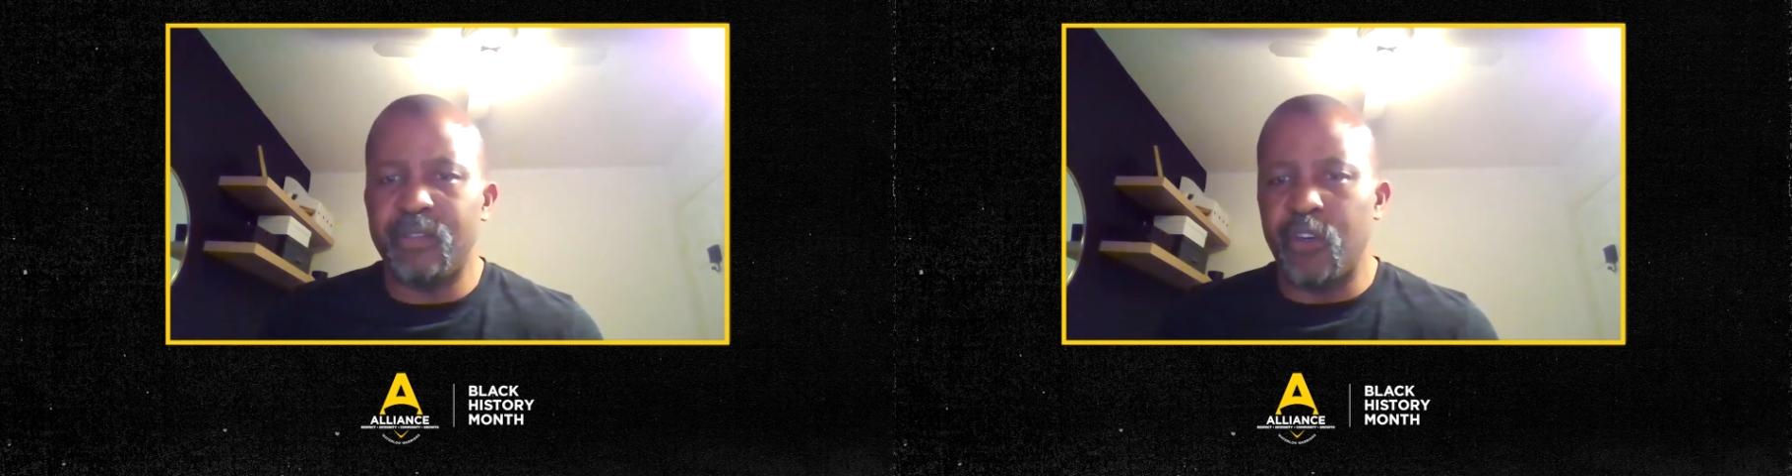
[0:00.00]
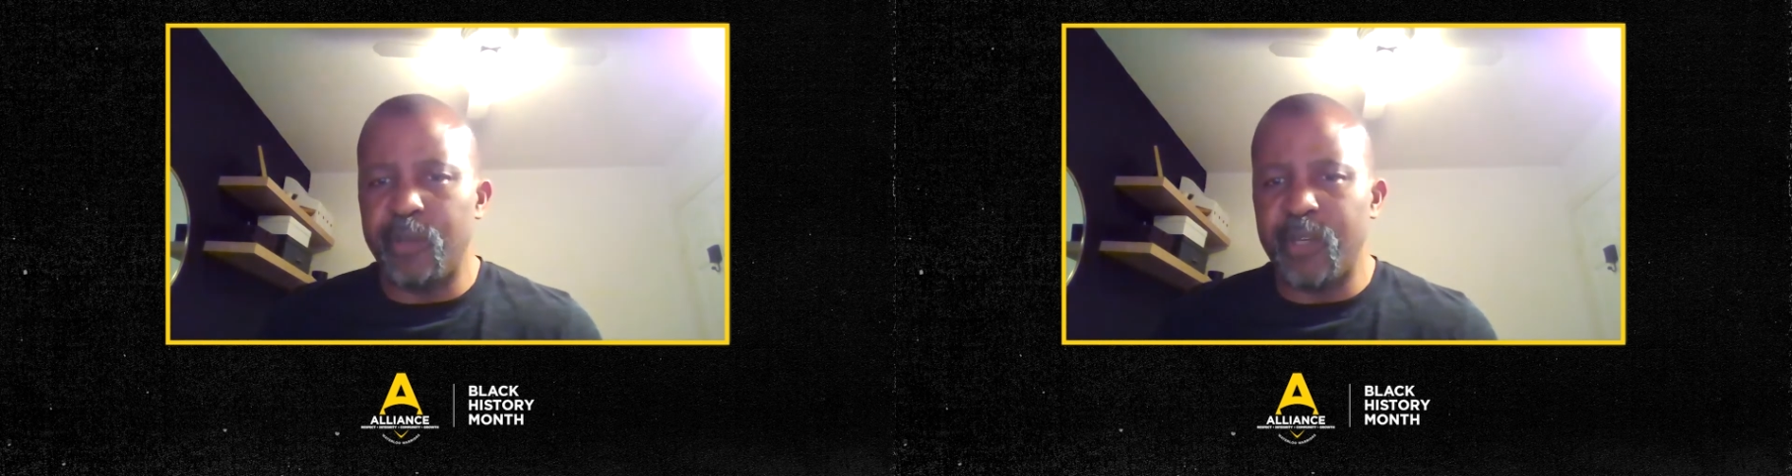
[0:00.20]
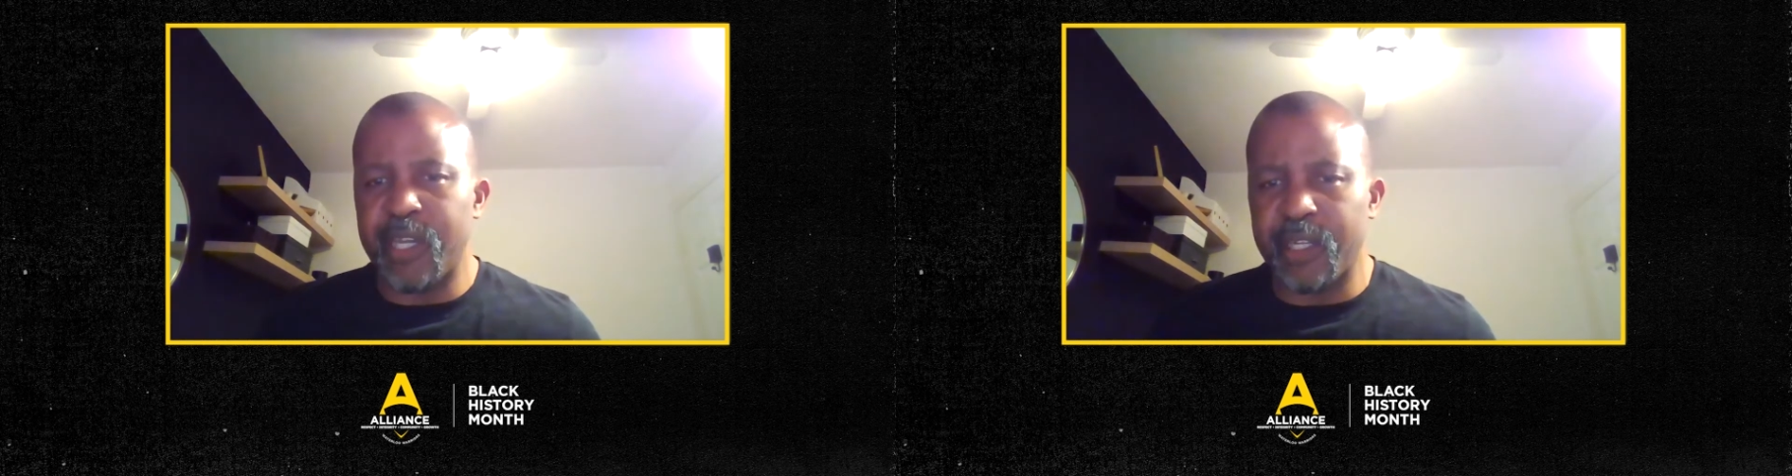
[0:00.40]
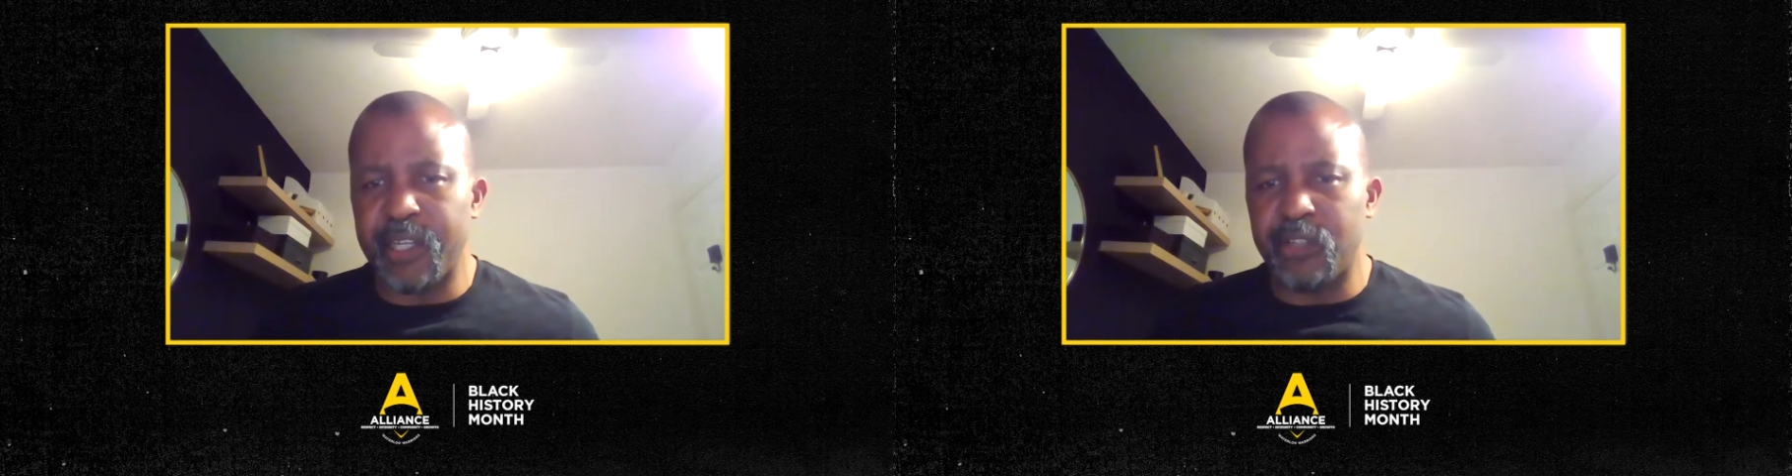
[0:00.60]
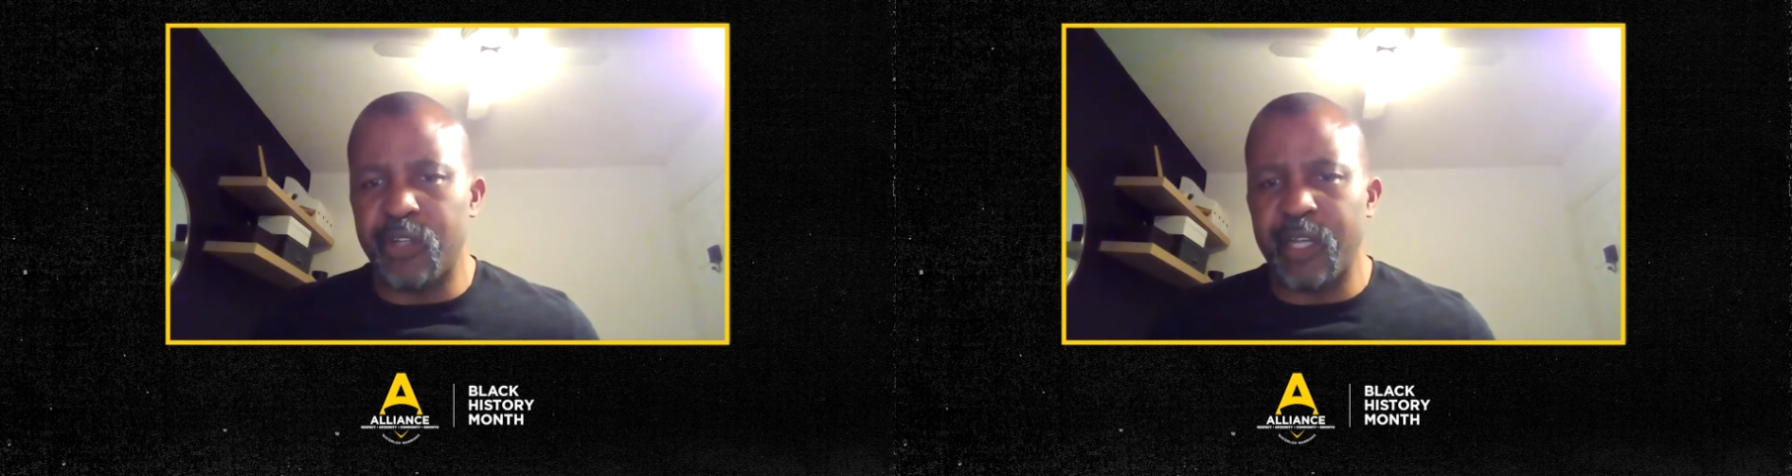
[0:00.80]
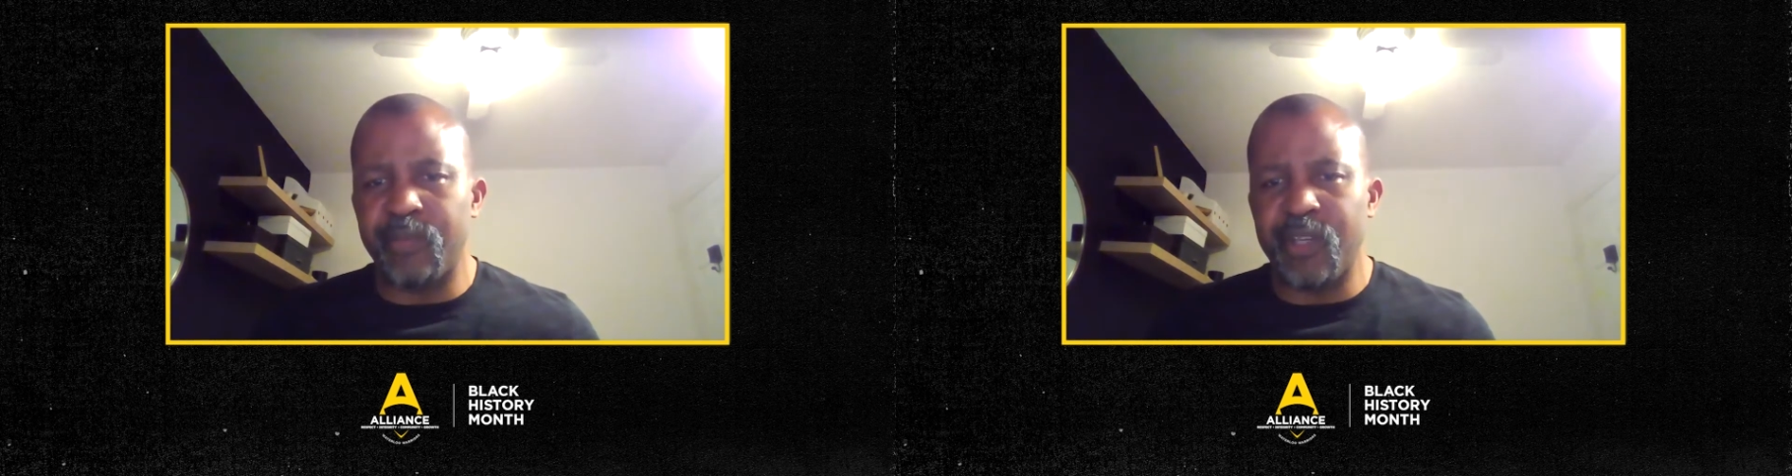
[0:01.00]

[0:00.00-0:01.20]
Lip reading: Tony McKegney growing up.